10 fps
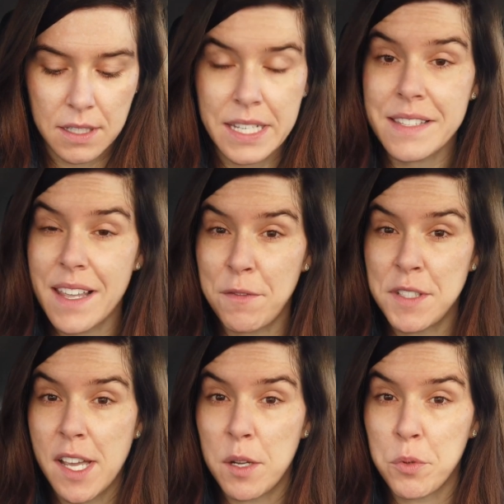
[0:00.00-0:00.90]
it is
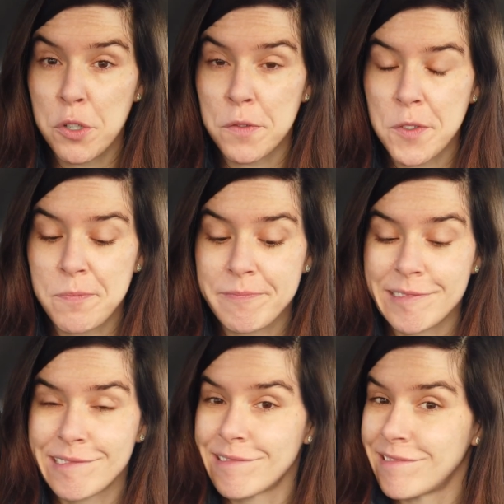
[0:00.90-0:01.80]
FDA approved,
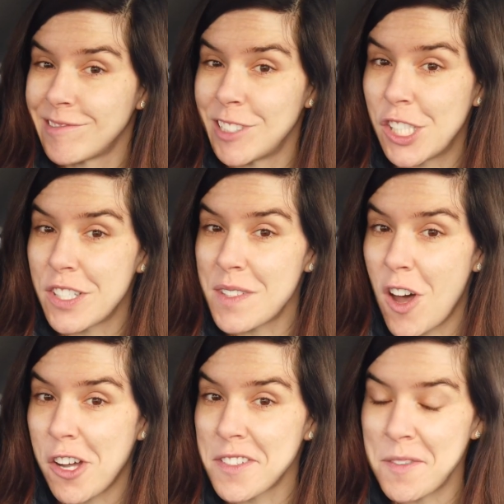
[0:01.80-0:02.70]
which is
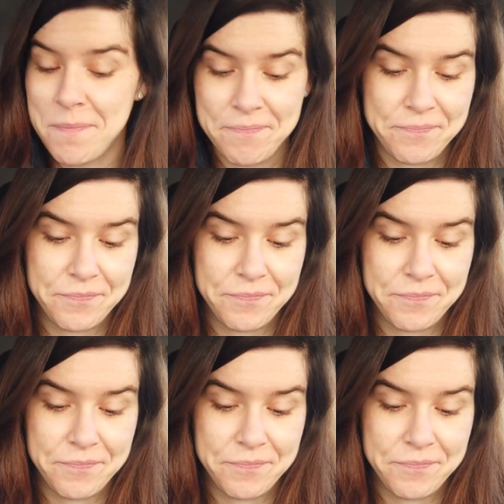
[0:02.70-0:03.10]
awesome.